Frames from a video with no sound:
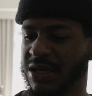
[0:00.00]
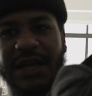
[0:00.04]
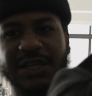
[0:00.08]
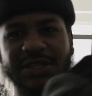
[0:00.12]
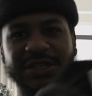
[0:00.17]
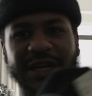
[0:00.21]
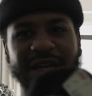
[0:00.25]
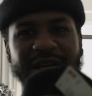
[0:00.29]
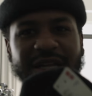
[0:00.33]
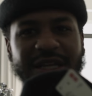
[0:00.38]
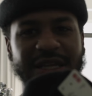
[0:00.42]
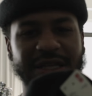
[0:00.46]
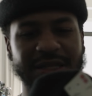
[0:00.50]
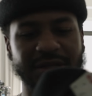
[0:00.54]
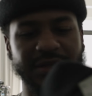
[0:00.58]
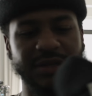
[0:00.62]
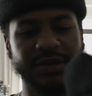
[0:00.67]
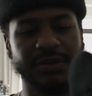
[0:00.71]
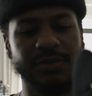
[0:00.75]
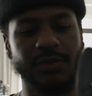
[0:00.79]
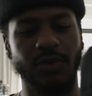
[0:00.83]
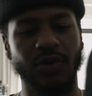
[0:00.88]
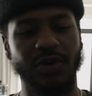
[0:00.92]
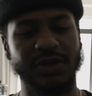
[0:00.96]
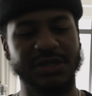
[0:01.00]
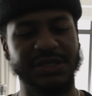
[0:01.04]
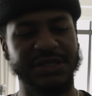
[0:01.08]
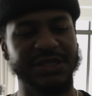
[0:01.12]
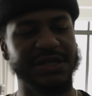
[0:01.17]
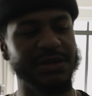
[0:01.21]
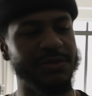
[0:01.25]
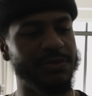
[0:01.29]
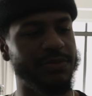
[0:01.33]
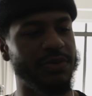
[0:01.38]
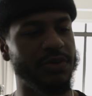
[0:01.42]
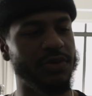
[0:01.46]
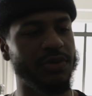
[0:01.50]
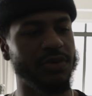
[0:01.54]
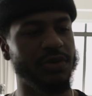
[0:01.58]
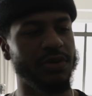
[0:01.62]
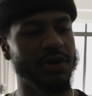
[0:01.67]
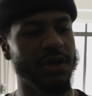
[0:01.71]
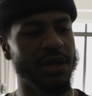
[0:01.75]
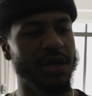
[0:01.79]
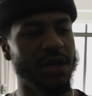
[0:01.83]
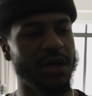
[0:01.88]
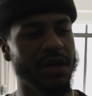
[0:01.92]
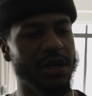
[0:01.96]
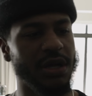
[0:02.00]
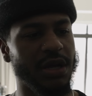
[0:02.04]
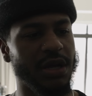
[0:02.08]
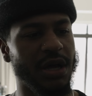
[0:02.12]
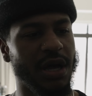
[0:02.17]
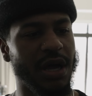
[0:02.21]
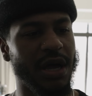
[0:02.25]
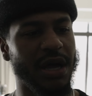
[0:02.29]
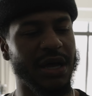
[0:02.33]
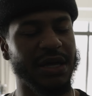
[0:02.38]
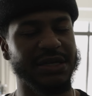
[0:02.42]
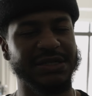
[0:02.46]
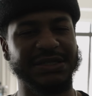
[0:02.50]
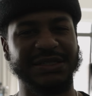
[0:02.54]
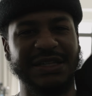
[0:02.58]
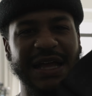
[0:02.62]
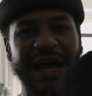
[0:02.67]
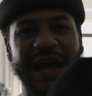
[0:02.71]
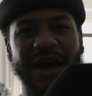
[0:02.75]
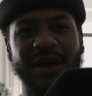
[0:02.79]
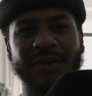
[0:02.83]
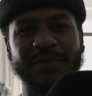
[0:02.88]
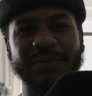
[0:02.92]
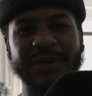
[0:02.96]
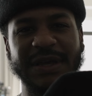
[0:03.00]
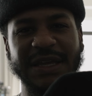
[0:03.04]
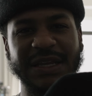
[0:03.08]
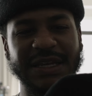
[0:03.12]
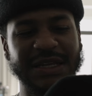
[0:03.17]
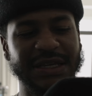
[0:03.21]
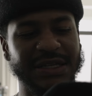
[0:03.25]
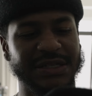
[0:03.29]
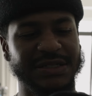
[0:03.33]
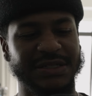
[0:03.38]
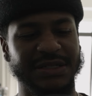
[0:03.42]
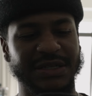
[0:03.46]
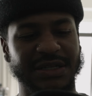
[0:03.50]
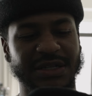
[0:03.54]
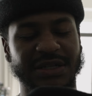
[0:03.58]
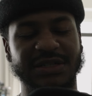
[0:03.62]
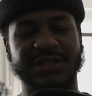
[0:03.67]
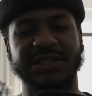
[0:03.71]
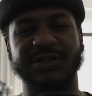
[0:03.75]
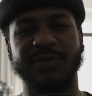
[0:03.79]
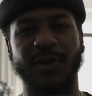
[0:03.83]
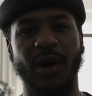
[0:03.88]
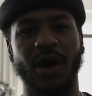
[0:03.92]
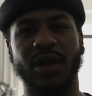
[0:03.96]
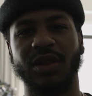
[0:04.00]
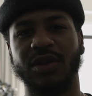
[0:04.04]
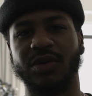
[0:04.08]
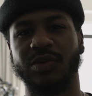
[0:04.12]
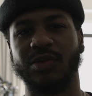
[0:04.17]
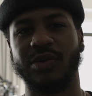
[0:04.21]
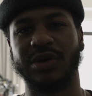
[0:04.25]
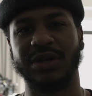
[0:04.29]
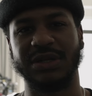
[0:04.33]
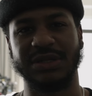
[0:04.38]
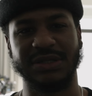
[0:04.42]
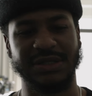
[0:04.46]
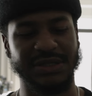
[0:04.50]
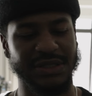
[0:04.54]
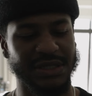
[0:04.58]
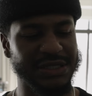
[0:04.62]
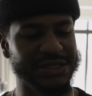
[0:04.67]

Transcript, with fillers: I try to get the more simple uh, style beanies and the smaller ones.